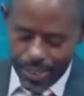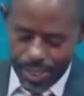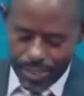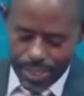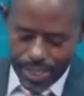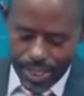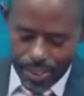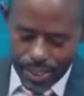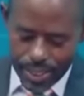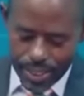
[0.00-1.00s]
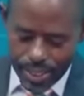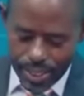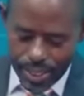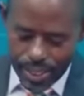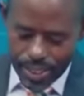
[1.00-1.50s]
We love his language.
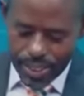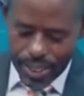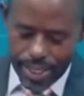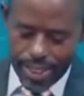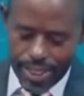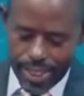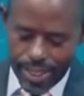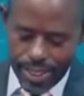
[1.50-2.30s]
This is Kenneth